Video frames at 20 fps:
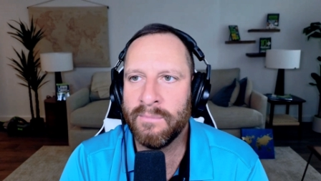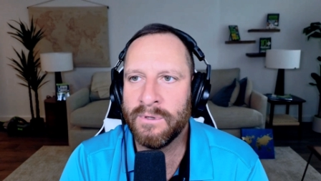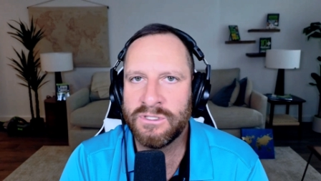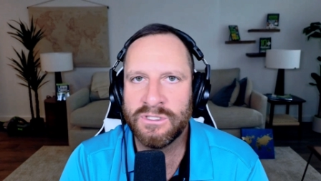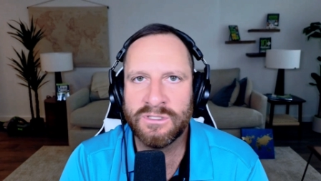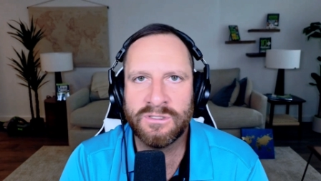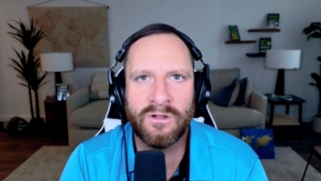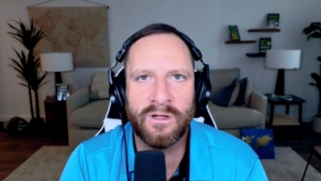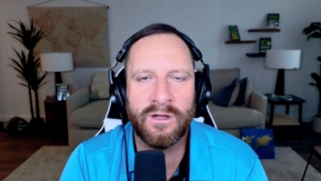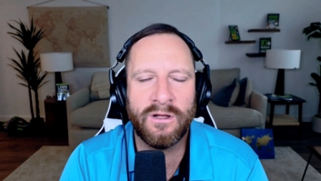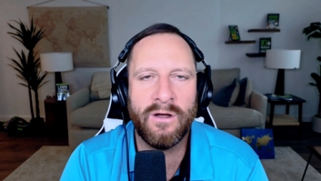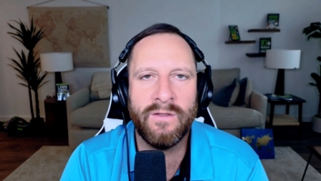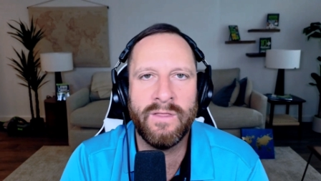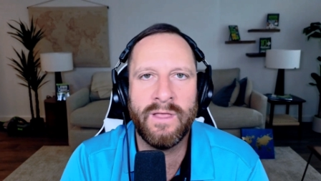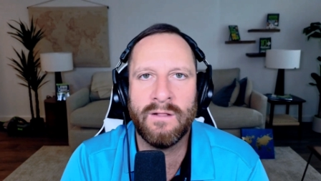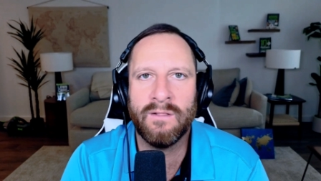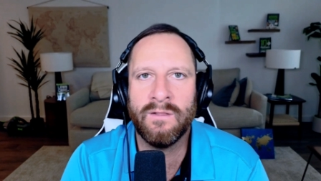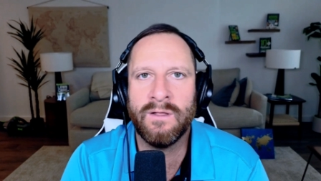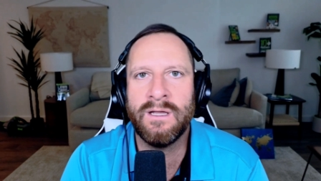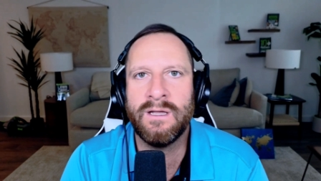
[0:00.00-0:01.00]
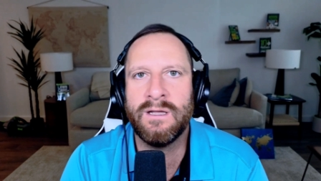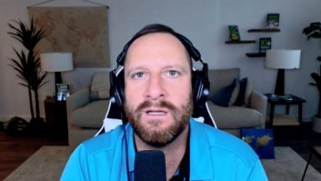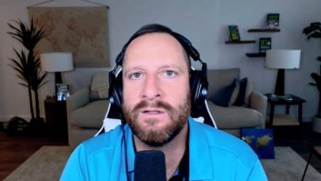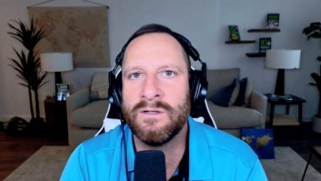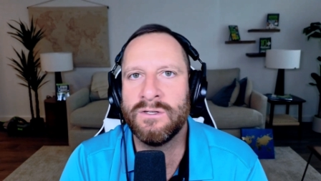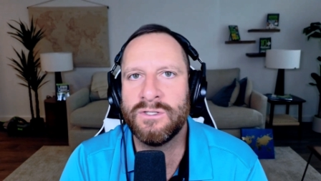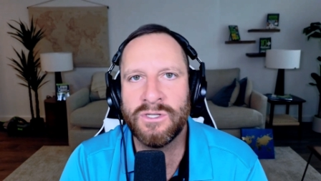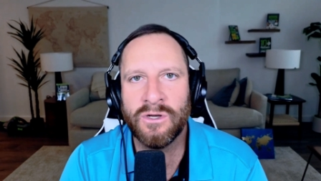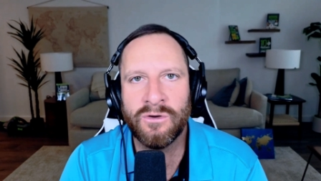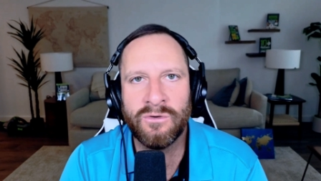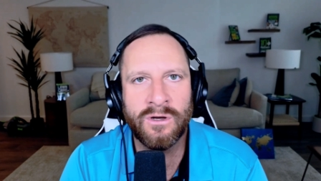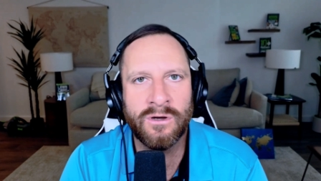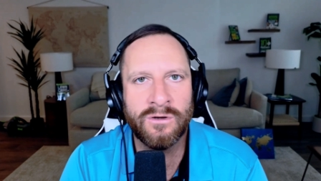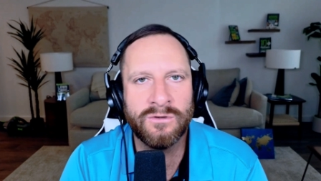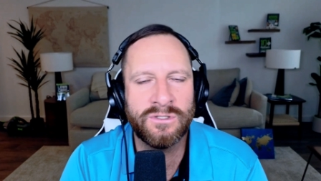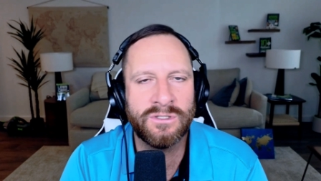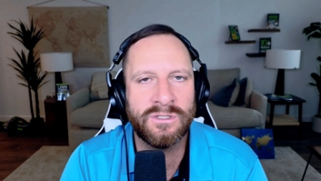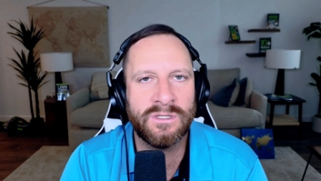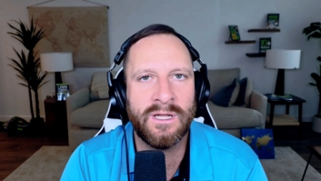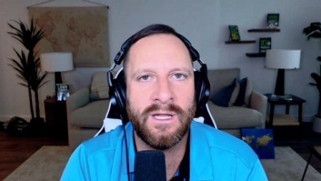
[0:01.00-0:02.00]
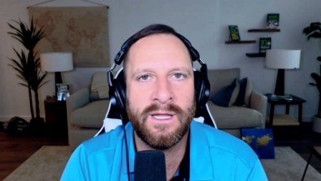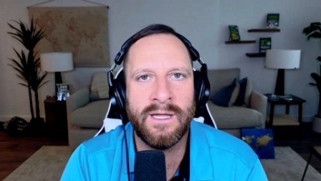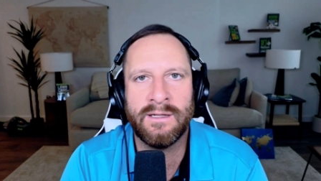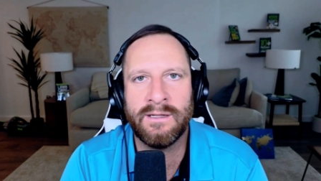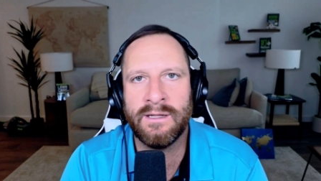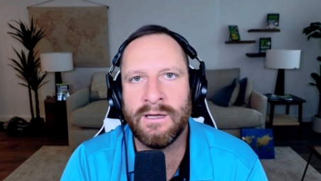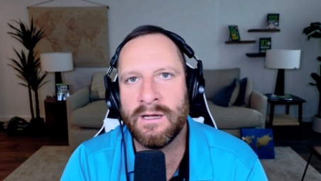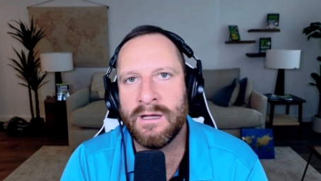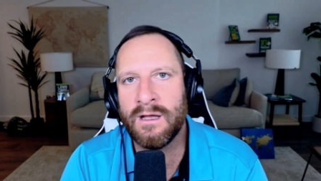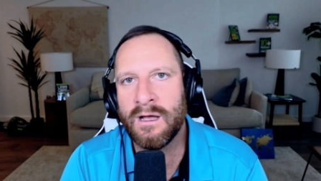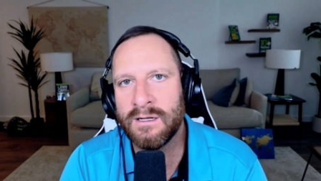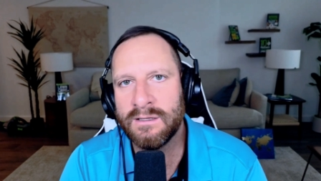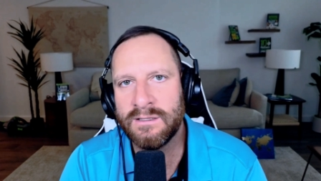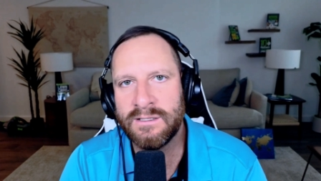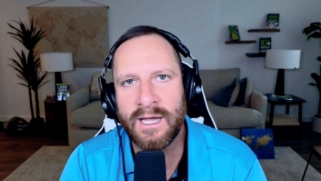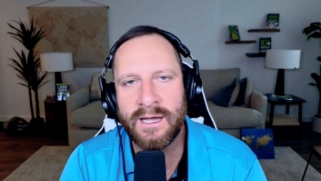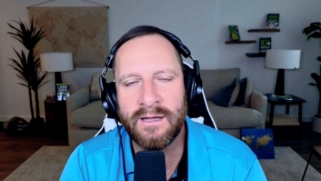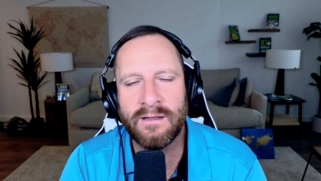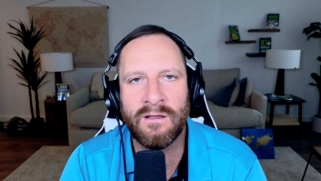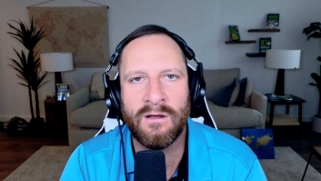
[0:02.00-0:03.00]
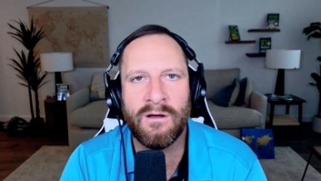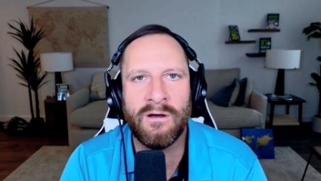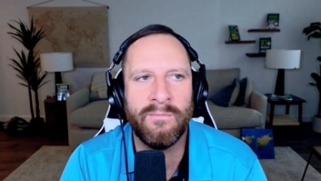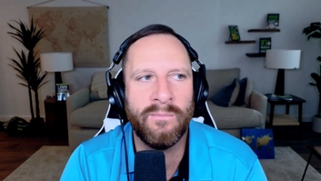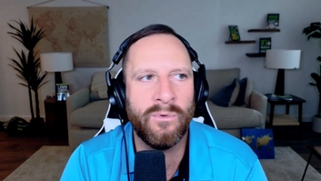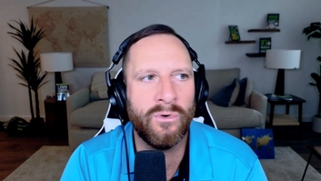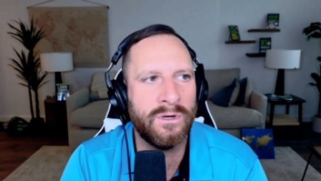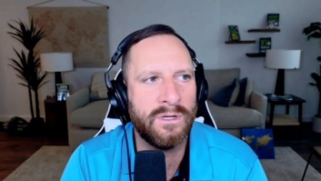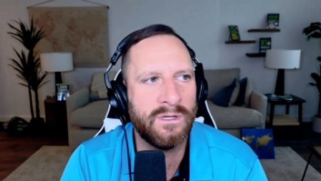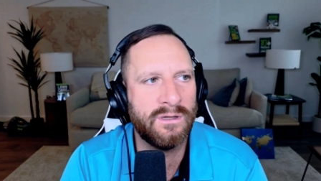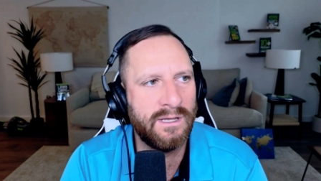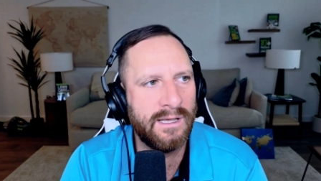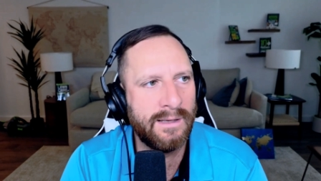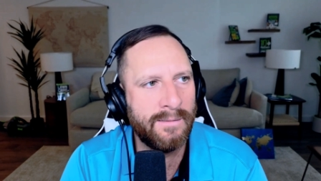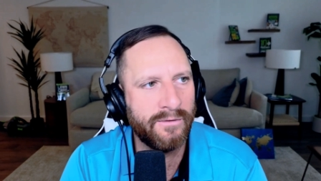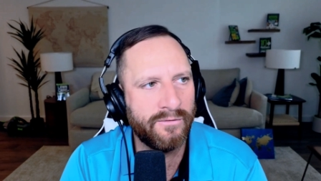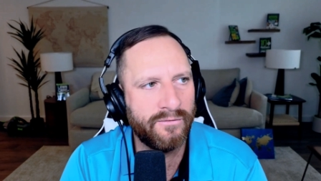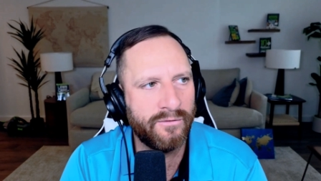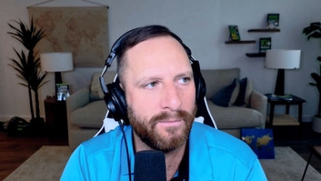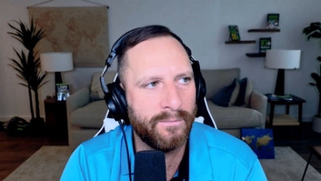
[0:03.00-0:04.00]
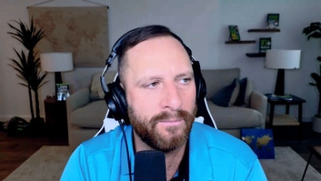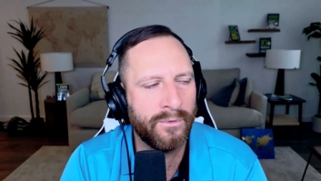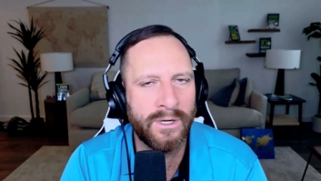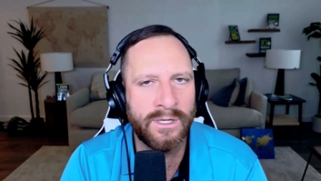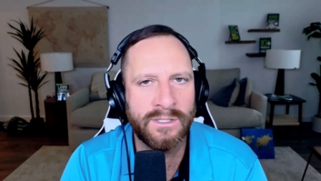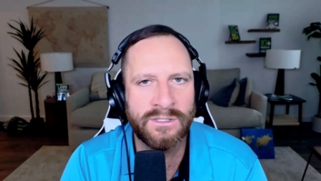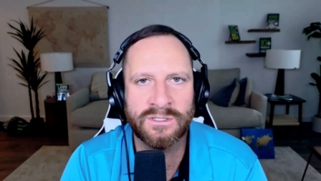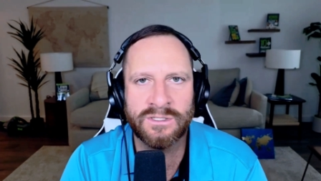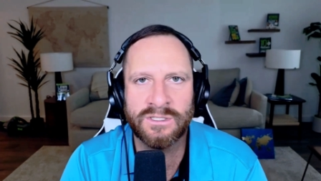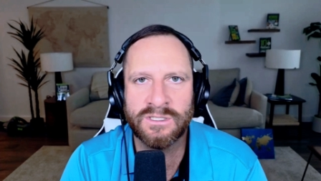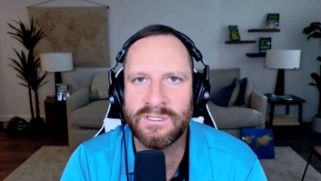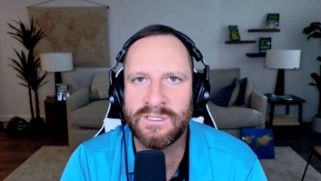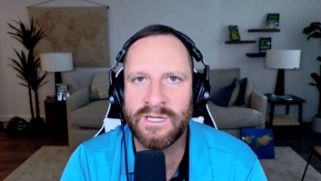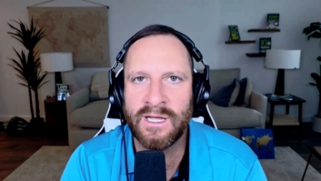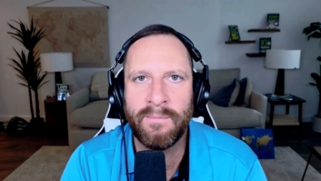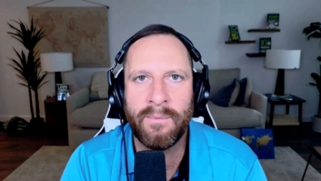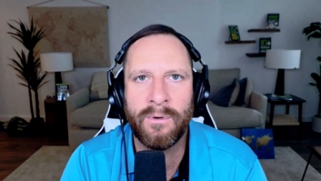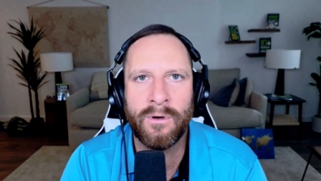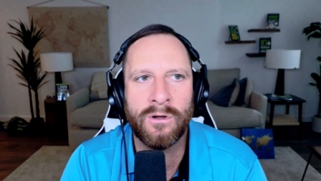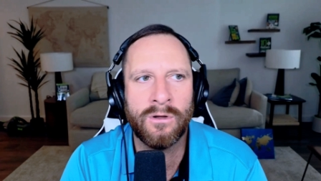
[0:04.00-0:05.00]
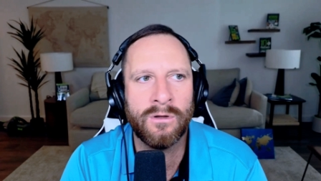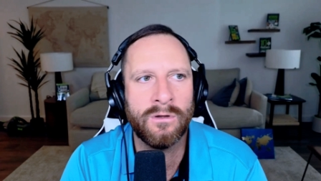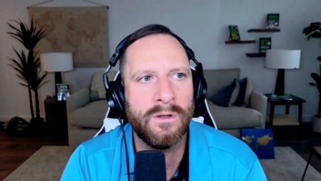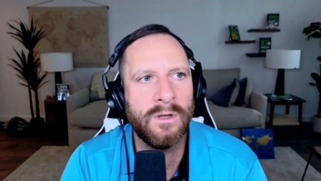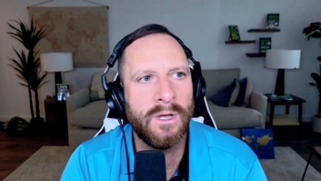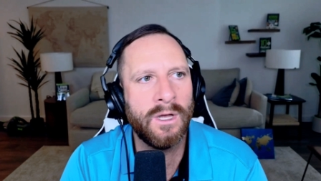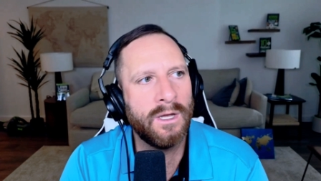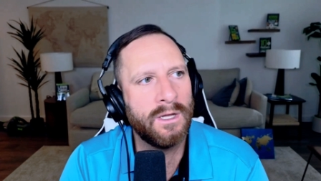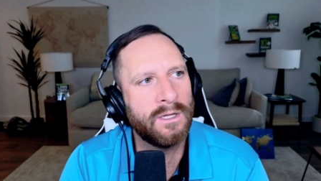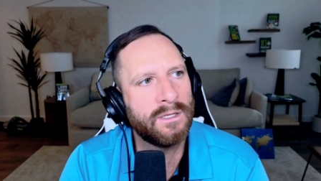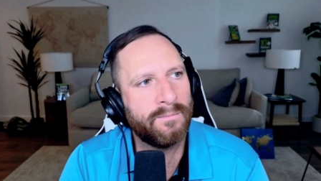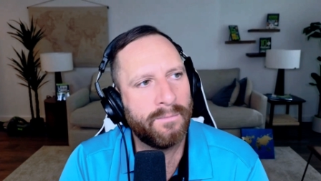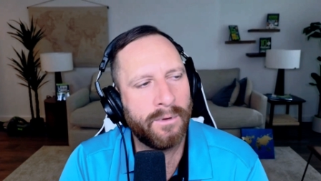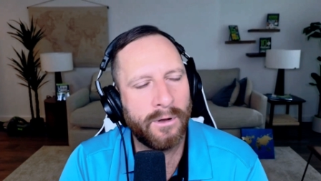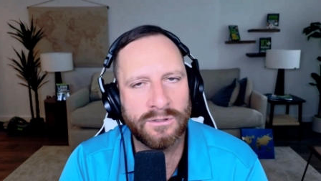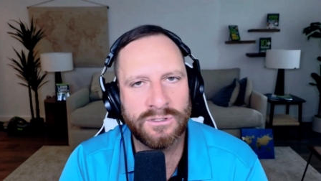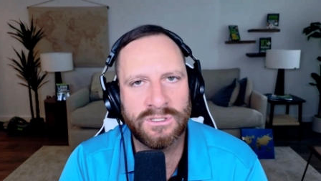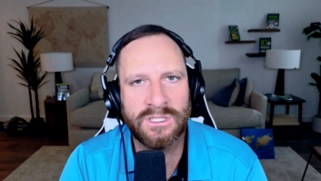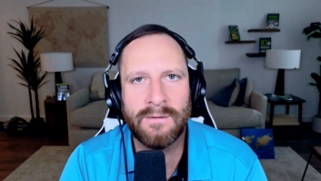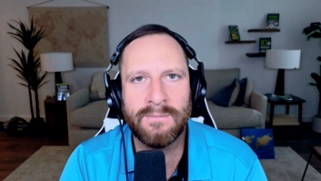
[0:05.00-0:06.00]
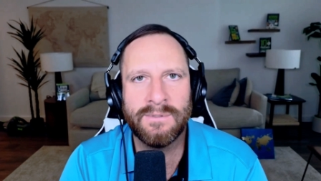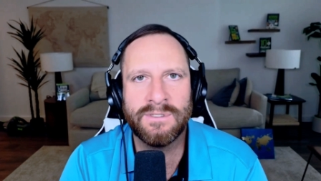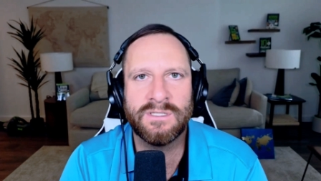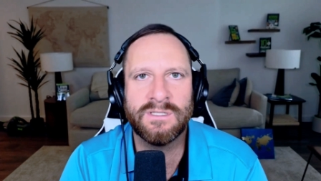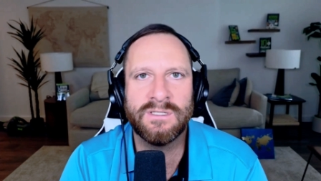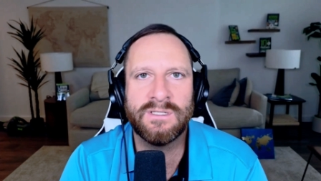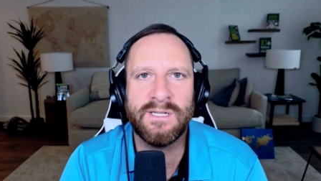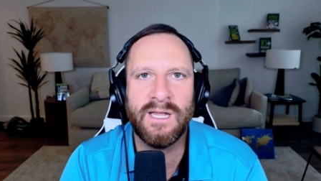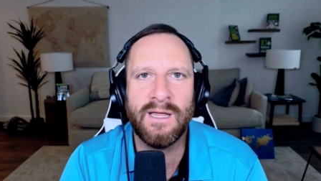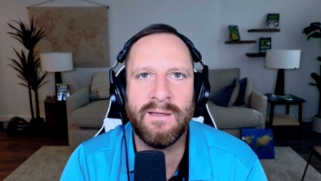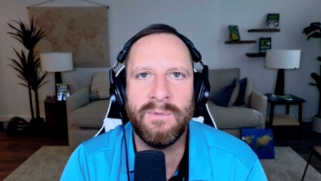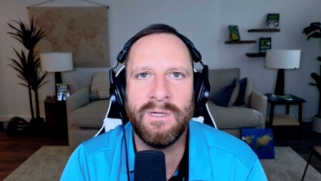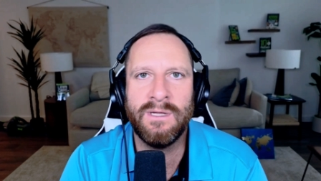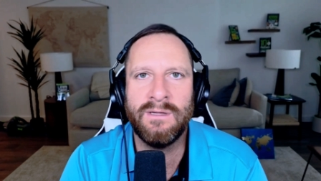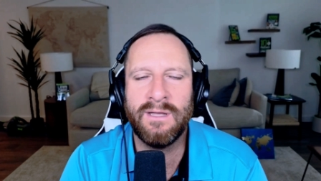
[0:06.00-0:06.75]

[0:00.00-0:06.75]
But just click on that link in the show notes and uh, contact the onboarding team at Footbridge and just say Paul Paul Jamison sent me.